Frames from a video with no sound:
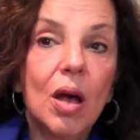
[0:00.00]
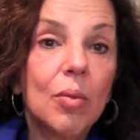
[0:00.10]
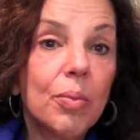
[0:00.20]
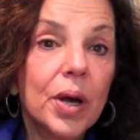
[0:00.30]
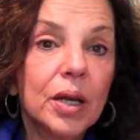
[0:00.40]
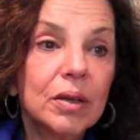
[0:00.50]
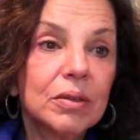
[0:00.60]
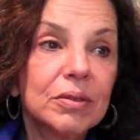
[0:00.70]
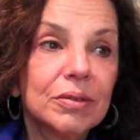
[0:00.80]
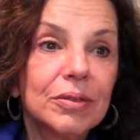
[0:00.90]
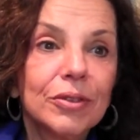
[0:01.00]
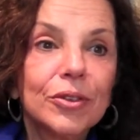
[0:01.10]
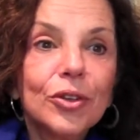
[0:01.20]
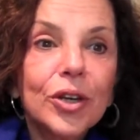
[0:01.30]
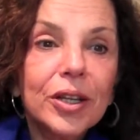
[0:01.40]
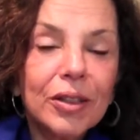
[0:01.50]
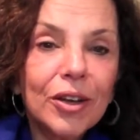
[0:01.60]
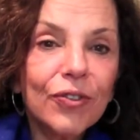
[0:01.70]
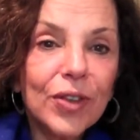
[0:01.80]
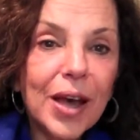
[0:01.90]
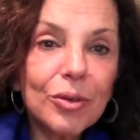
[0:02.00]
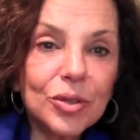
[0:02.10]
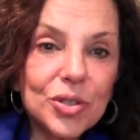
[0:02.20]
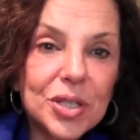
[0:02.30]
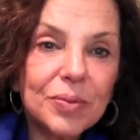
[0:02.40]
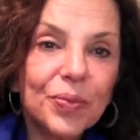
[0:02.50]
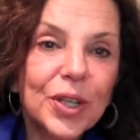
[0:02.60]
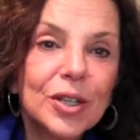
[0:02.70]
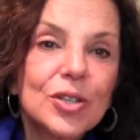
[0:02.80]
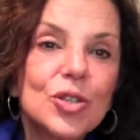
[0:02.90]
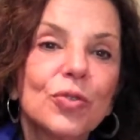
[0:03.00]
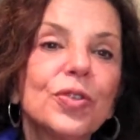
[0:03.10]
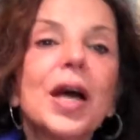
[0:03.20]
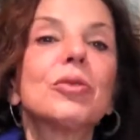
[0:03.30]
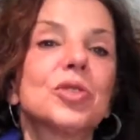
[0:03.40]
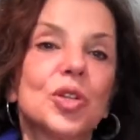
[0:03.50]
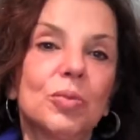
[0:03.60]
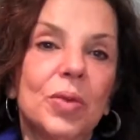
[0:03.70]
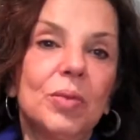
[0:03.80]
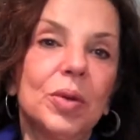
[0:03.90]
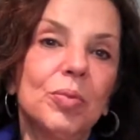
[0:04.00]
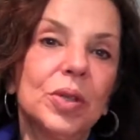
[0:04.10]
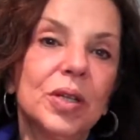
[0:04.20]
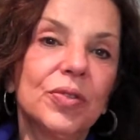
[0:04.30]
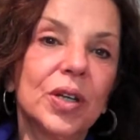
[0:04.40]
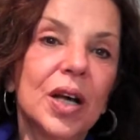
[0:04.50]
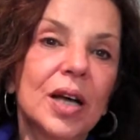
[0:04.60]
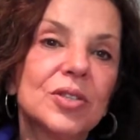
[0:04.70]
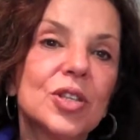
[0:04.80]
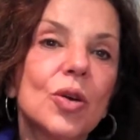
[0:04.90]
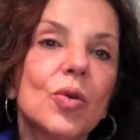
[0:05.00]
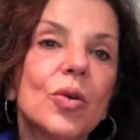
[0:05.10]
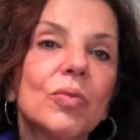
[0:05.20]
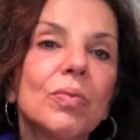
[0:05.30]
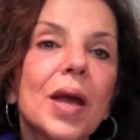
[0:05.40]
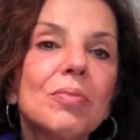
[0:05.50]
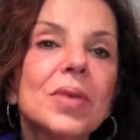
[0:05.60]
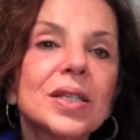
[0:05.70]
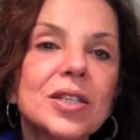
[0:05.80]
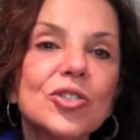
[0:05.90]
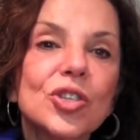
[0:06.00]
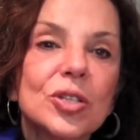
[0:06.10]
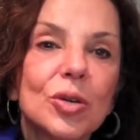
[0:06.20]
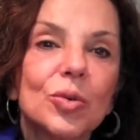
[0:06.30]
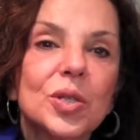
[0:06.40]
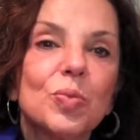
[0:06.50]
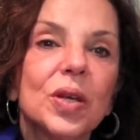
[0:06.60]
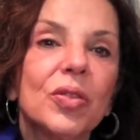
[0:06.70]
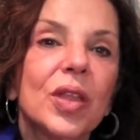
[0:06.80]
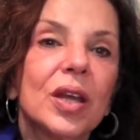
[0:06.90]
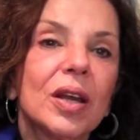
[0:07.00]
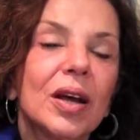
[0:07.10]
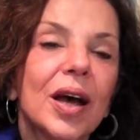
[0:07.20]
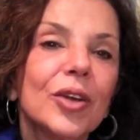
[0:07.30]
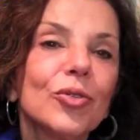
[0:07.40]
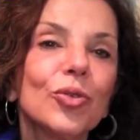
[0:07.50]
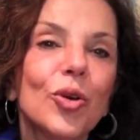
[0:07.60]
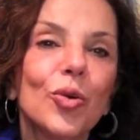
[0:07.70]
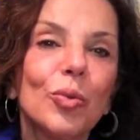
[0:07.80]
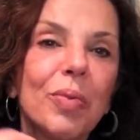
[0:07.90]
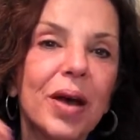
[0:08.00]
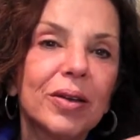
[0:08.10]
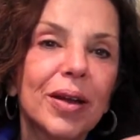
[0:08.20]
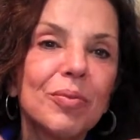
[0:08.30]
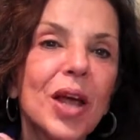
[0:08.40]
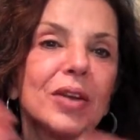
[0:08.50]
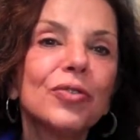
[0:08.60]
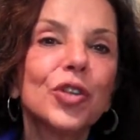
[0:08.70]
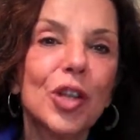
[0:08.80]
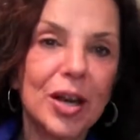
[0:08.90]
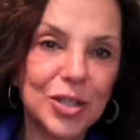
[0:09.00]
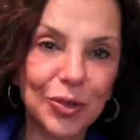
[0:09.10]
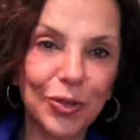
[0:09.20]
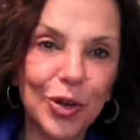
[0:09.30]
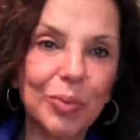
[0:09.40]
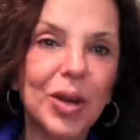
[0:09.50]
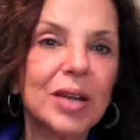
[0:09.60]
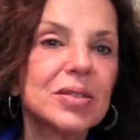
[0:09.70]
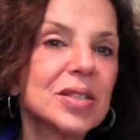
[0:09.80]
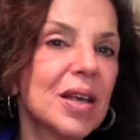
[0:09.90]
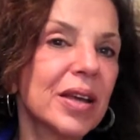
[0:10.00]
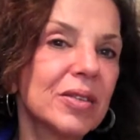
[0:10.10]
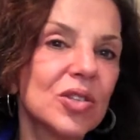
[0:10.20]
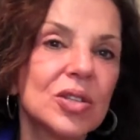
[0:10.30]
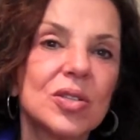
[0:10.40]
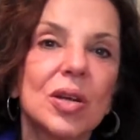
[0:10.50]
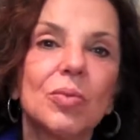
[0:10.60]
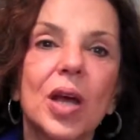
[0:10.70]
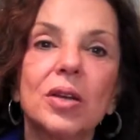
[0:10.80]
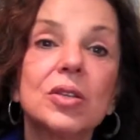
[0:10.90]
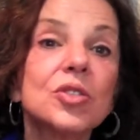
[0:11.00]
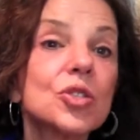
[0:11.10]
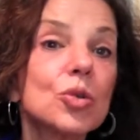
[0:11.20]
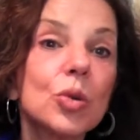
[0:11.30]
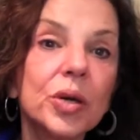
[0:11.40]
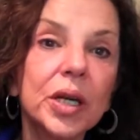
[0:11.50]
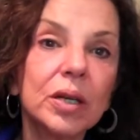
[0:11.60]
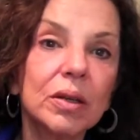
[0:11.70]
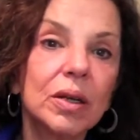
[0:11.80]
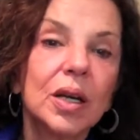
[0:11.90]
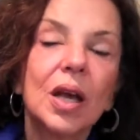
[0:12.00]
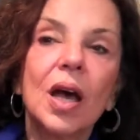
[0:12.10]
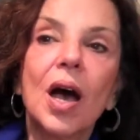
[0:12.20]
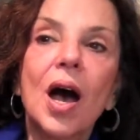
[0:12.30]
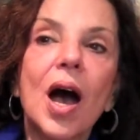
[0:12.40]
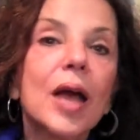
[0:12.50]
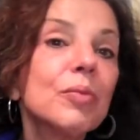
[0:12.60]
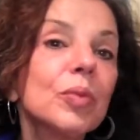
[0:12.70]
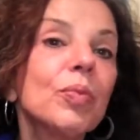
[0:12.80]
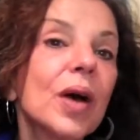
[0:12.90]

But look at the flowers. So flowers could make me believe in God. So my message has always been that I don't know about, I'm not a philosopher, I'm not a scientist, I'm not a historian. I